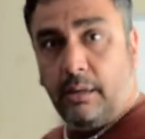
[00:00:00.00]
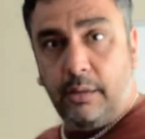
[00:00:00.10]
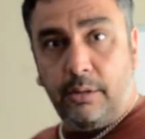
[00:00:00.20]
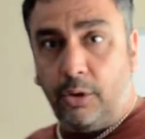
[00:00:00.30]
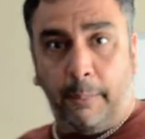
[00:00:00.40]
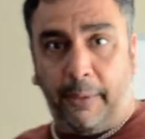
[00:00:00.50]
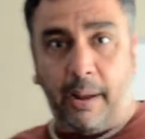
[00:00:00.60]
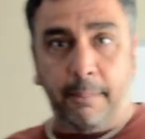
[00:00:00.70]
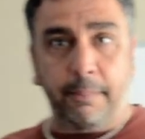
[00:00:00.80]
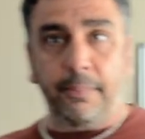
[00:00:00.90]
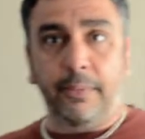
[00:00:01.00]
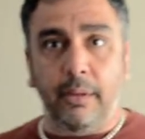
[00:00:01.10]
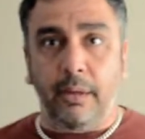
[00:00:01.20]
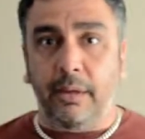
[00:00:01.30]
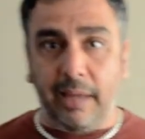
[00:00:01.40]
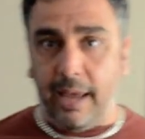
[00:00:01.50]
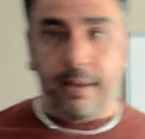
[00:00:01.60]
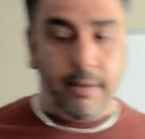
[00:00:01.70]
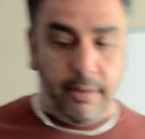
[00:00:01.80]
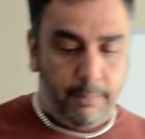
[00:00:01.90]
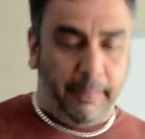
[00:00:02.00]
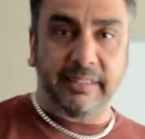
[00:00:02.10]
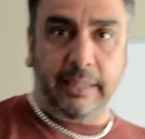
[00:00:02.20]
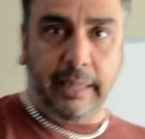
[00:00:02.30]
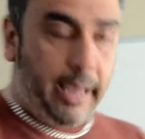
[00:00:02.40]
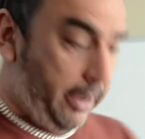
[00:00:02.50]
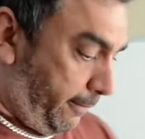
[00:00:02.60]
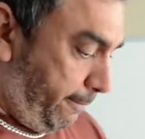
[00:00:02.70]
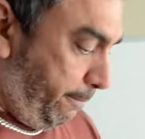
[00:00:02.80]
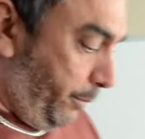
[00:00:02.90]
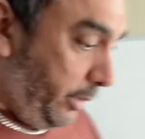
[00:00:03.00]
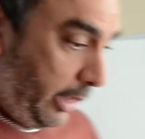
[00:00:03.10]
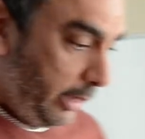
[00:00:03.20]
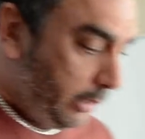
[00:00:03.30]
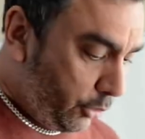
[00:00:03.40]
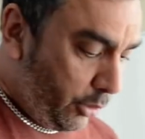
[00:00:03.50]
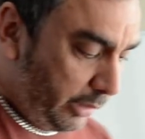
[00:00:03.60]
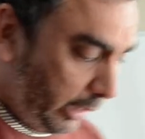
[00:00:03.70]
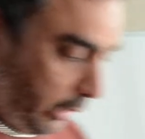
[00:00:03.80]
No problem. Yeah? Piece of cake. Now let's go and take a